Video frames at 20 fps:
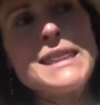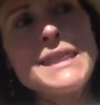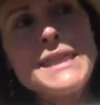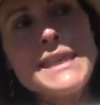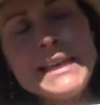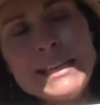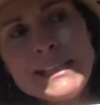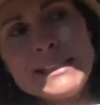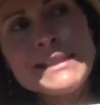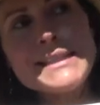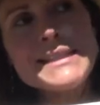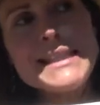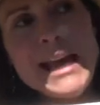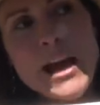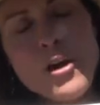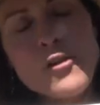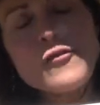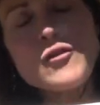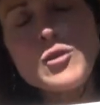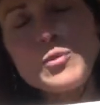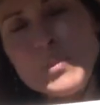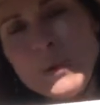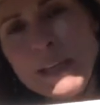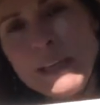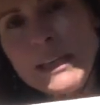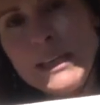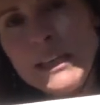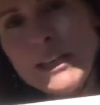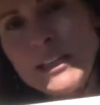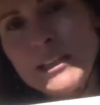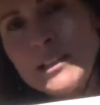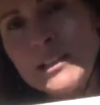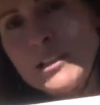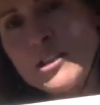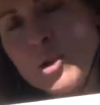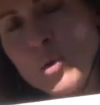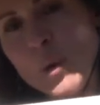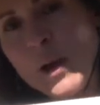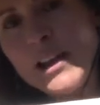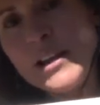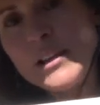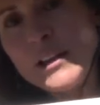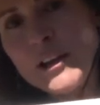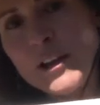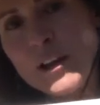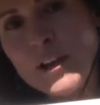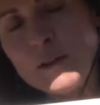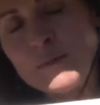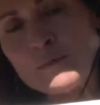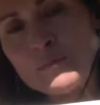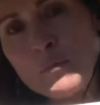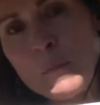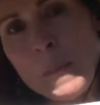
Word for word: This now, for me, is it's quite clear